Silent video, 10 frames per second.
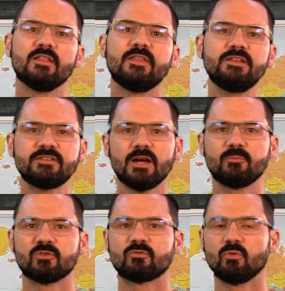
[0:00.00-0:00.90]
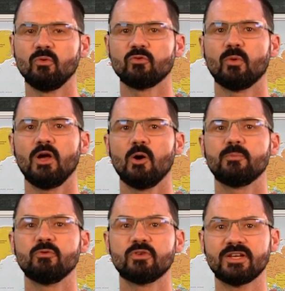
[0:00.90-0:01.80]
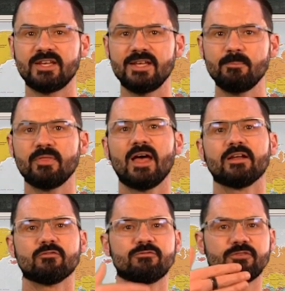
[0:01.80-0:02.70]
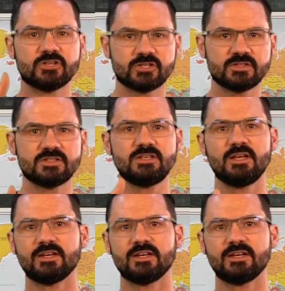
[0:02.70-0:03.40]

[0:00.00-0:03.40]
These types of tools will help you keep that efficiency